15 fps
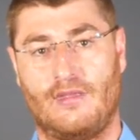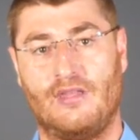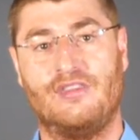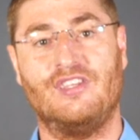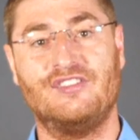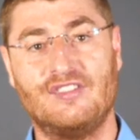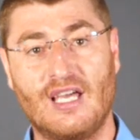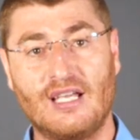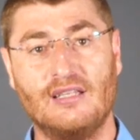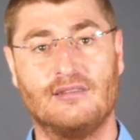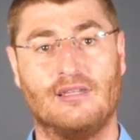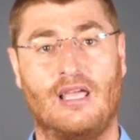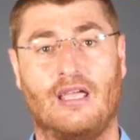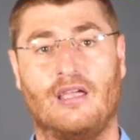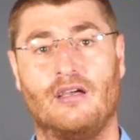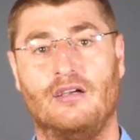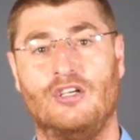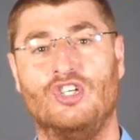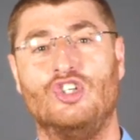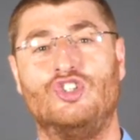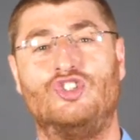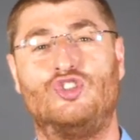The second lake
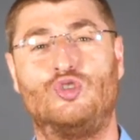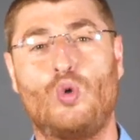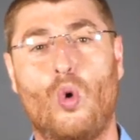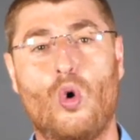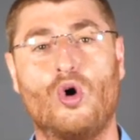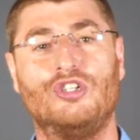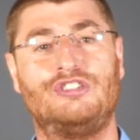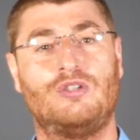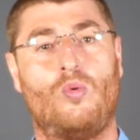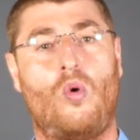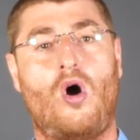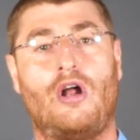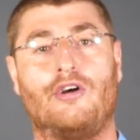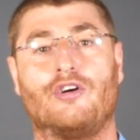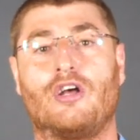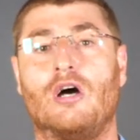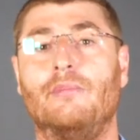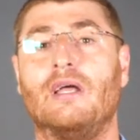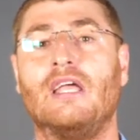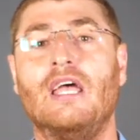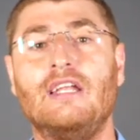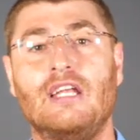stores the water
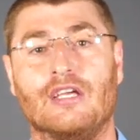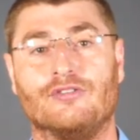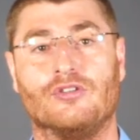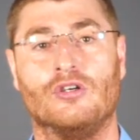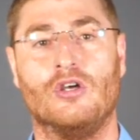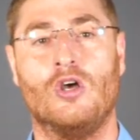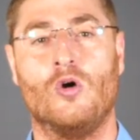coming in it